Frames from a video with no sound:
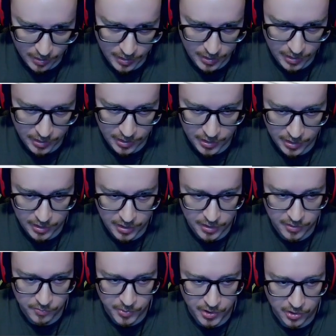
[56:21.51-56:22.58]

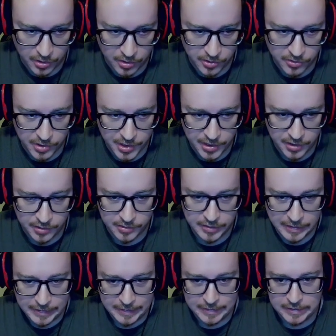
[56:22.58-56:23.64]
And we all agree
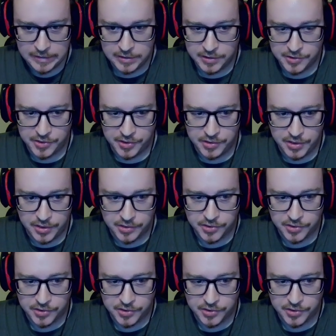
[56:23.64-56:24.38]
to the deal.